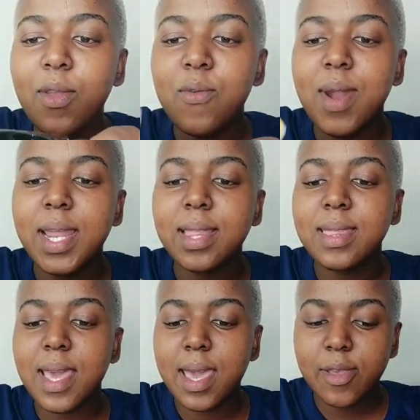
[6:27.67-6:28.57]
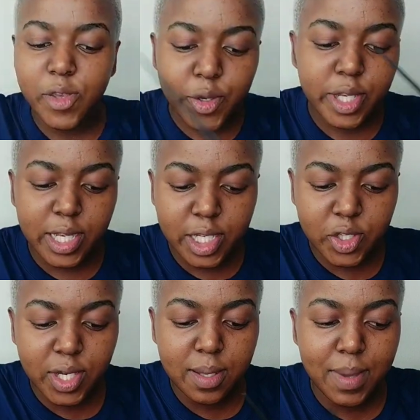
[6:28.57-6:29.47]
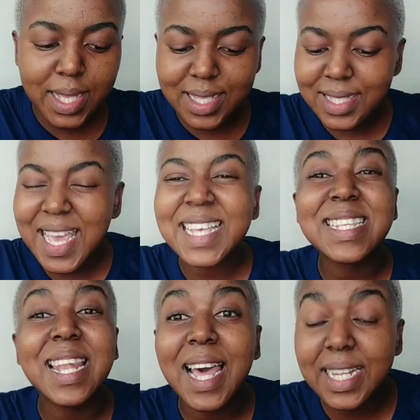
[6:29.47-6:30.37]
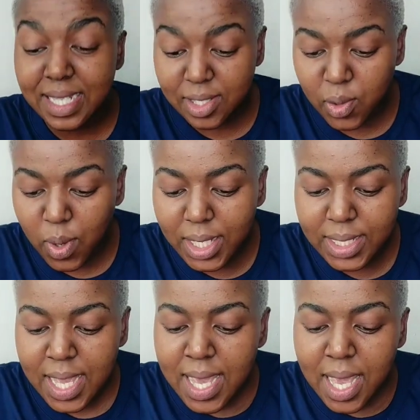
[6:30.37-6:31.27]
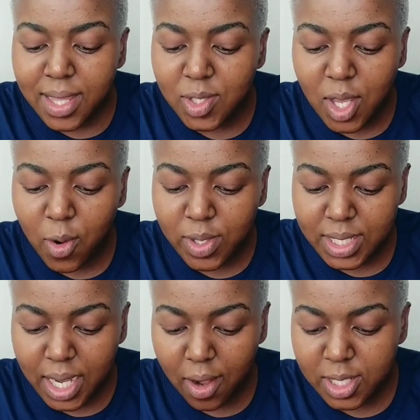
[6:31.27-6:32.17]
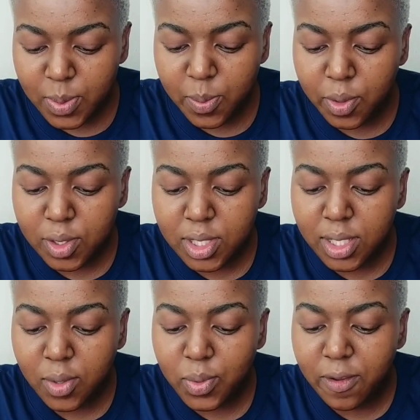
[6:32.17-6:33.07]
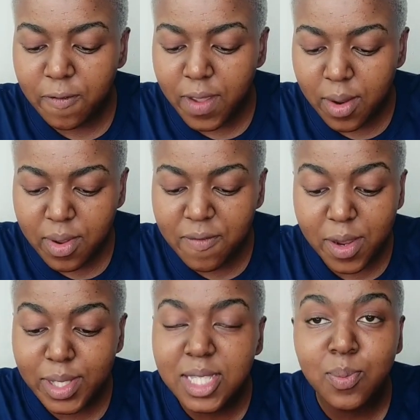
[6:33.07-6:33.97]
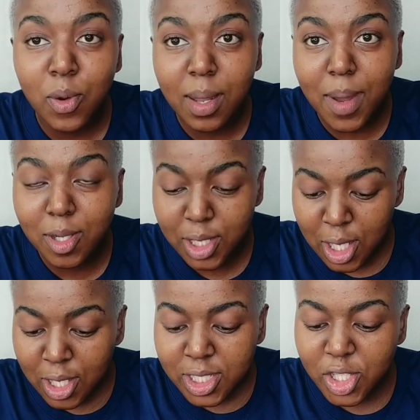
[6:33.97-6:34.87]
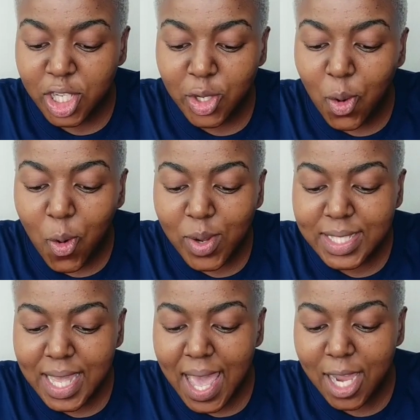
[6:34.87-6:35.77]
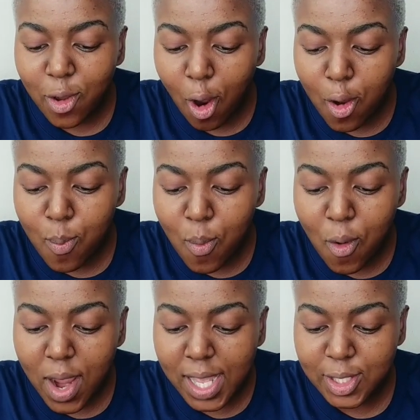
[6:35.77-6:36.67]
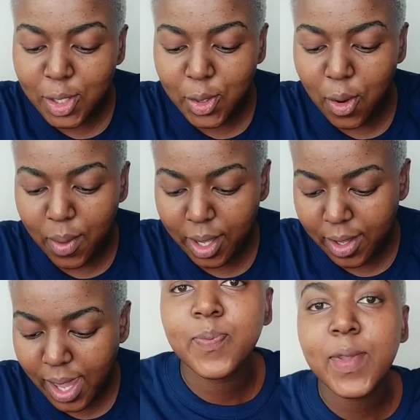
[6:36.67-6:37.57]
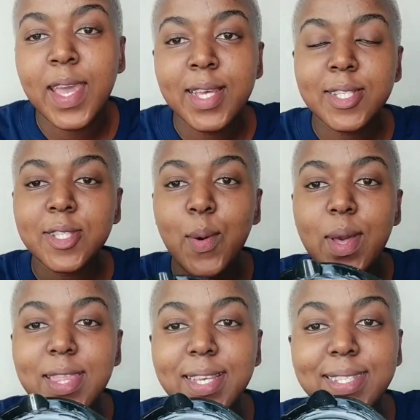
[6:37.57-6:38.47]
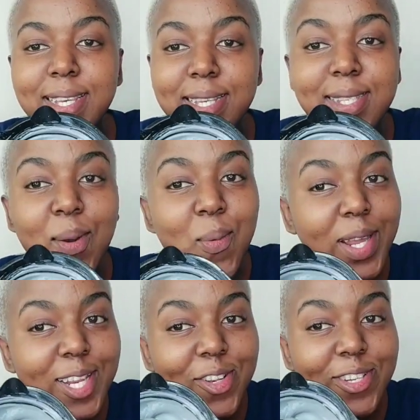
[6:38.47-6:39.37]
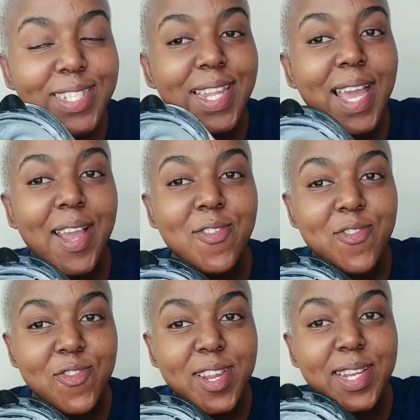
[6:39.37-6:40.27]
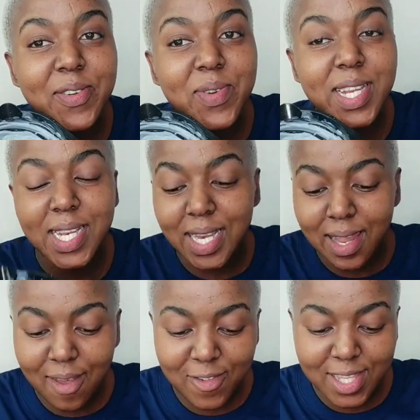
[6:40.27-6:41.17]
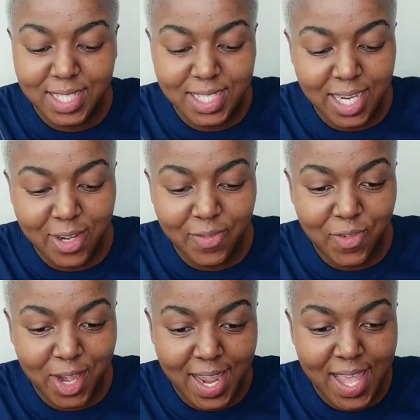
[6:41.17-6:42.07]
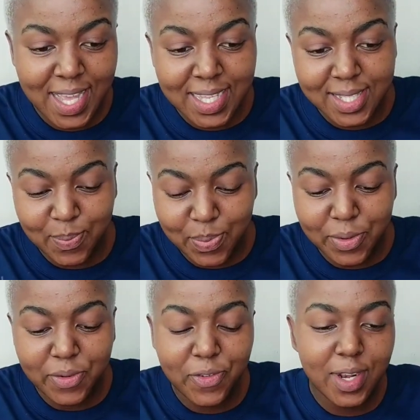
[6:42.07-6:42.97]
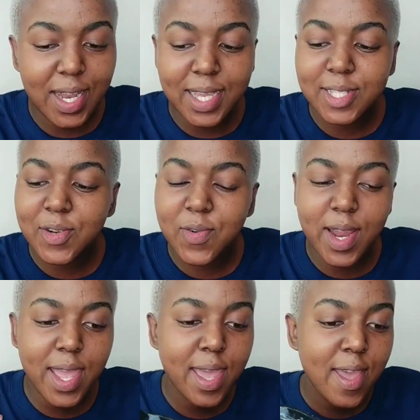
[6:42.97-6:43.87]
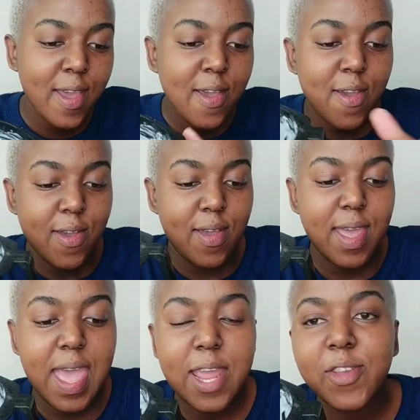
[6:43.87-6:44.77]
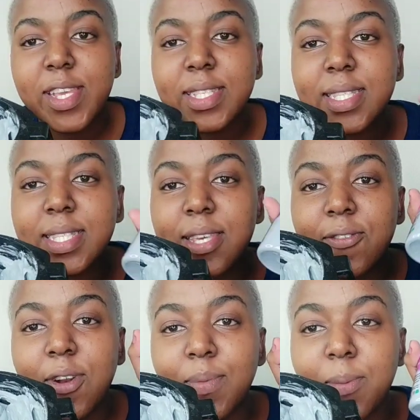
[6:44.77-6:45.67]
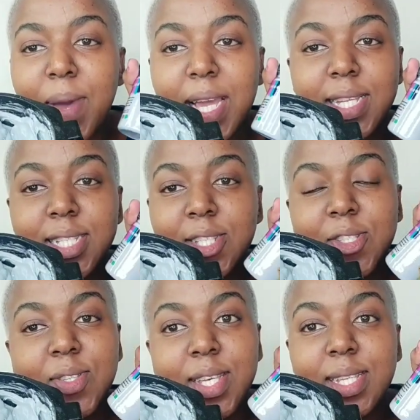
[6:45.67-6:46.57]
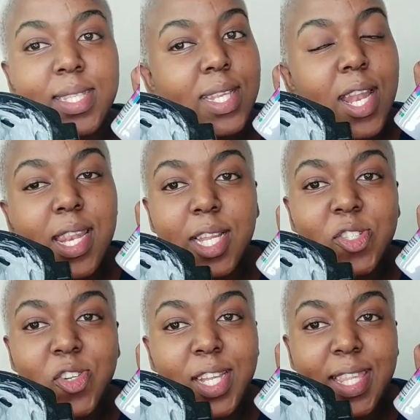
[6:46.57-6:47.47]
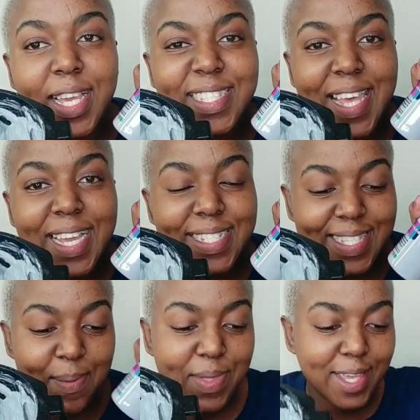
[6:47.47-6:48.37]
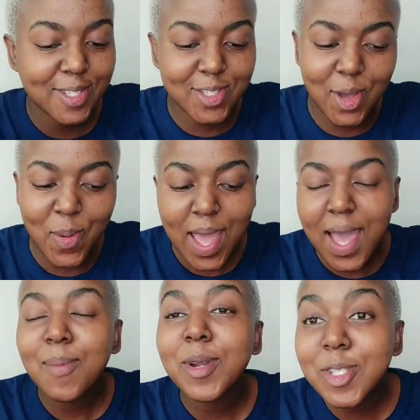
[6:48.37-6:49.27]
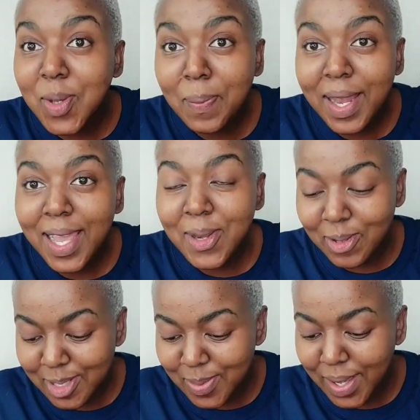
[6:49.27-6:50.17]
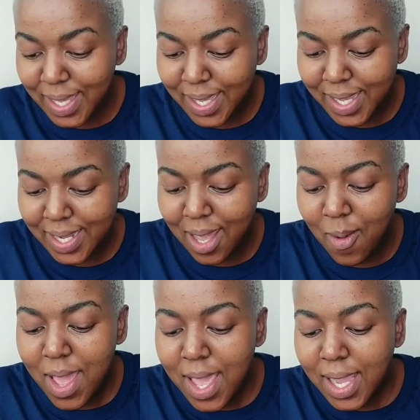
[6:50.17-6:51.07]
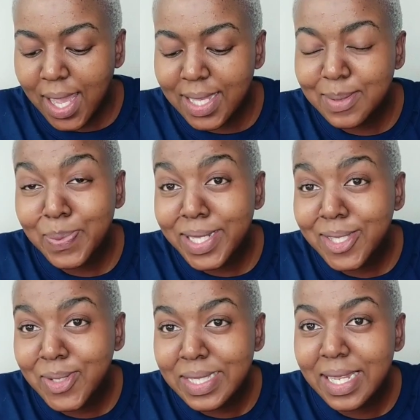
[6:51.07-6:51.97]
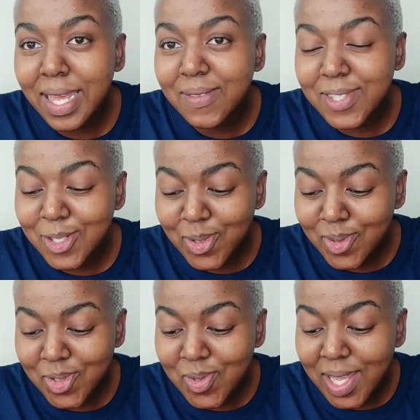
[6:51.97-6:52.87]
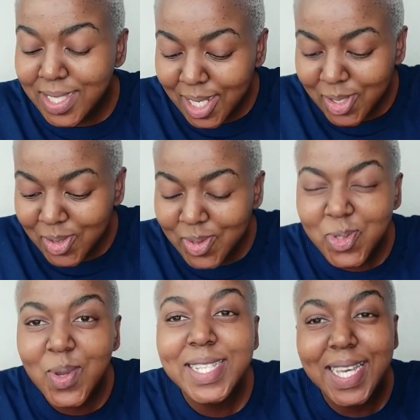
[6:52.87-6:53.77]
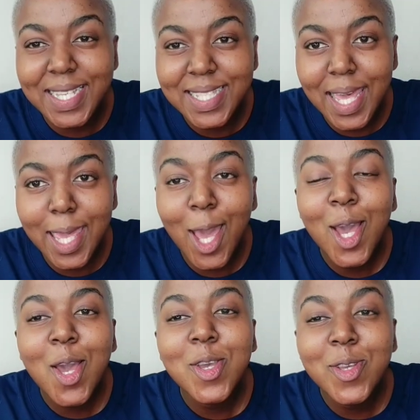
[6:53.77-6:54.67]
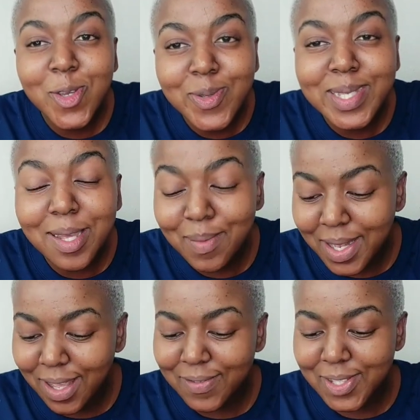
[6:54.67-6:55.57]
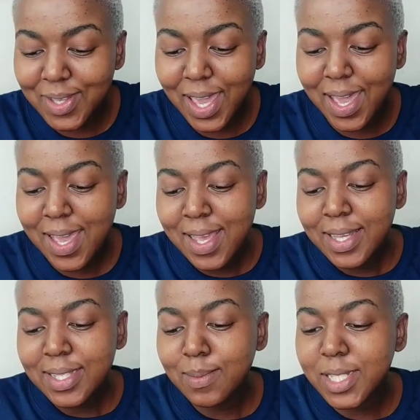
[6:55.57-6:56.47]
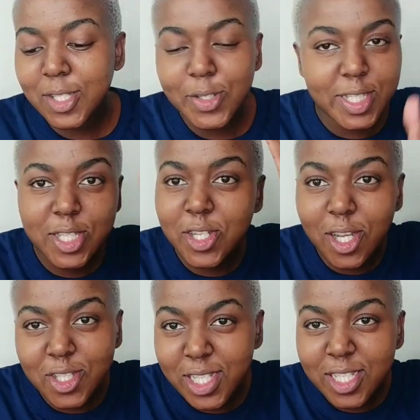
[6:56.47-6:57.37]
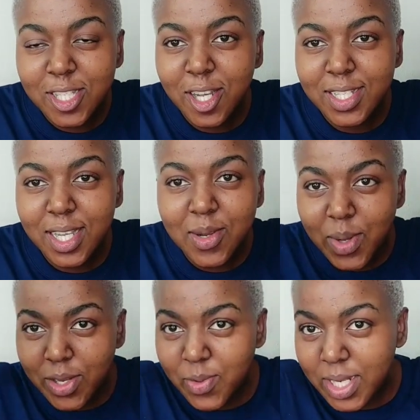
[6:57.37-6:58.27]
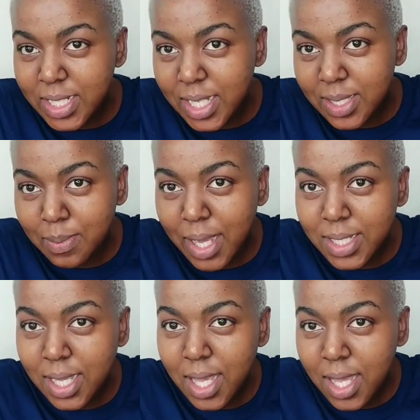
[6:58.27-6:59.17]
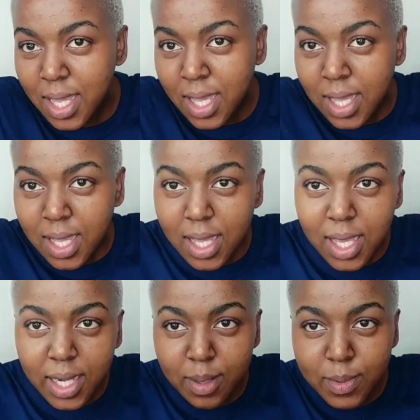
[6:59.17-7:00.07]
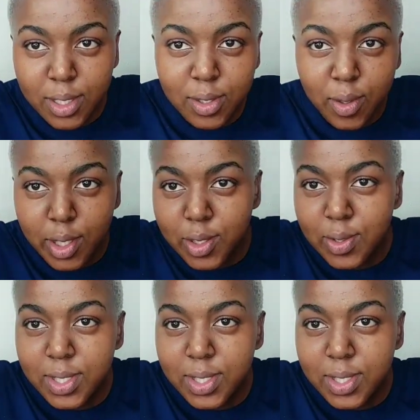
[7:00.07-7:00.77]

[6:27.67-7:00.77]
right in there, you could literally make this as light as you want, and that's why I always encourage people to start with a very small amount so that you can always add on more as you're going. Okay, so this is what it looks like. Really love this shade of gray. It's a beautiful light gray. And you can see from the packaging to this, literally the exact same thing. So I'm going to apply it onto my hair now. Guys, please use gloves. Don't do as I do, do as I say. Use some gloves. Okay, so I'm just going to start. You can start anywhere, it really doesn't matter. And I'm just going to